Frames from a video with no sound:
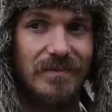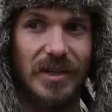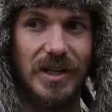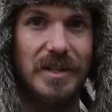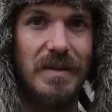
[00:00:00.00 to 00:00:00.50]

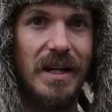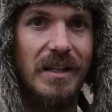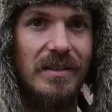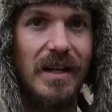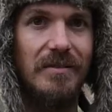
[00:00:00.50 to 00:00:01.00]
cut them out of
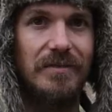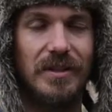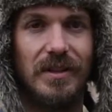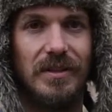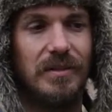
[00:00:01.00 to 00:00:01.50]
your life.
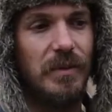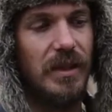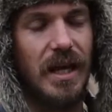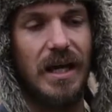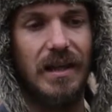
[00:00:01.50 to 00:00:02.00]
You can be like,
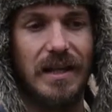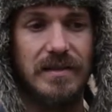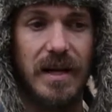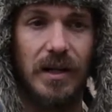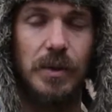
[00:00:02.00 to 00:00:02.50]
hey, that's
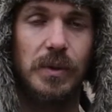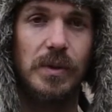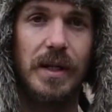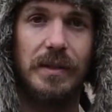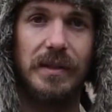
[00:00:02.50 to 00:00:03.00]
not
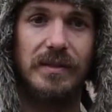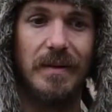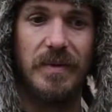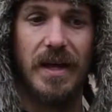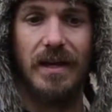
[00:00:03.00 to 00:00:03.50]
cool, I don't
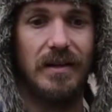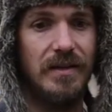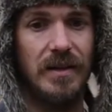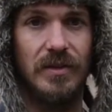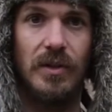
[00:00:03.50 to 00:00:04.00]
accept that, and
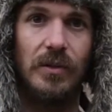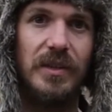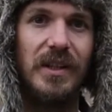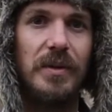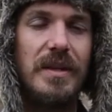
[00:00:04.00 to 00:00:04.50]
then you don't
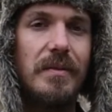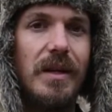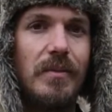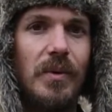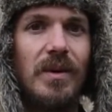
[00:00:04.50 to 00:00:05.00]
deal with them
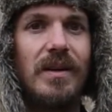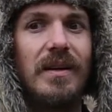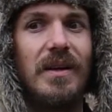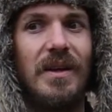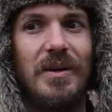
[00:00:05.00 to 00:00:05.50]
anymore.
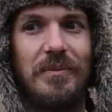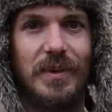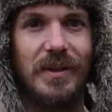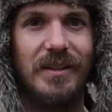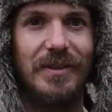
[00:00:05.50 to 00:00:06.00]

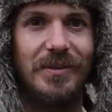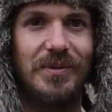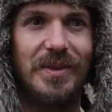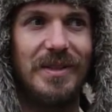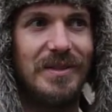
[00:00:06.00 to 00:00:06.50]
But
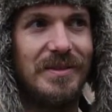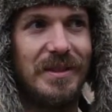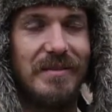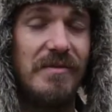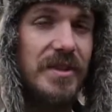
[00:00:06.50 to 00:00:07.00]
when you
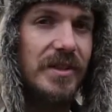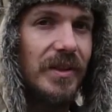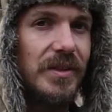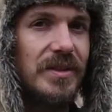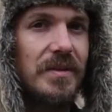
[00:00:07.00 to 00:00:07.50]
live this
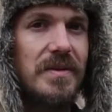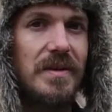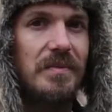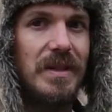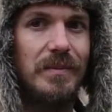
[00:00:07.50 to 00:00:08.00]
closely with
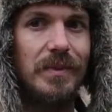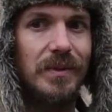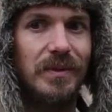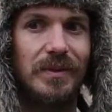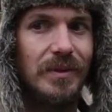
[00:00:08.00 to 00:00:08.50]
other
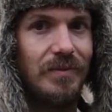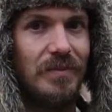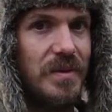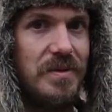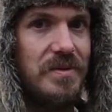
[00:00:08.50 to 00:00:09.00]
people,
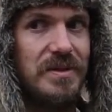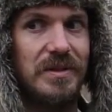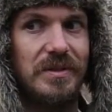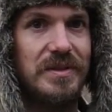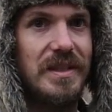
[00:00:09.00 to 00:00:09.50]
you
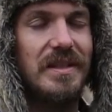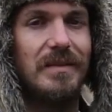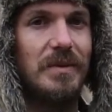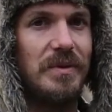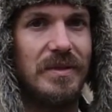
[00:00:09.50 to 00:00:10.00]
still see
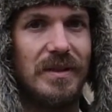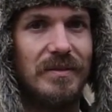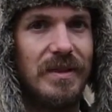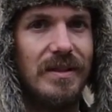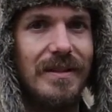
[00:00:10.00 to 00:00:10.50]
them, you still
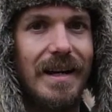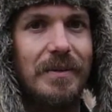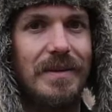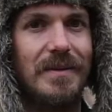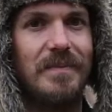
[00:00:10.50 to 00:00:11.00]
have to interact
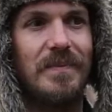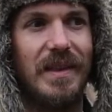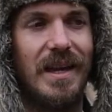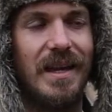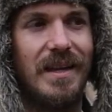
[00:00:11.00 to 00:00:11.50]
with them,
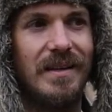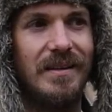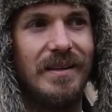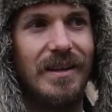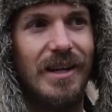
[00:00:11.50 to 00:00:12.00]

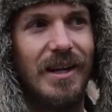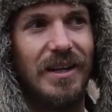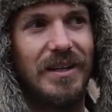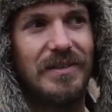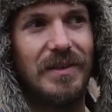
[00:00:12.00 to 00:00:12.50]
and
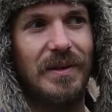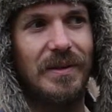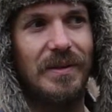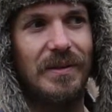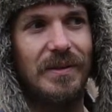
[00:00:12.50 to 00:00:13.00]

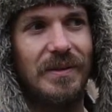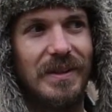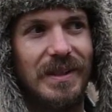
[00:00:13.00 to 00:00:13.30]
so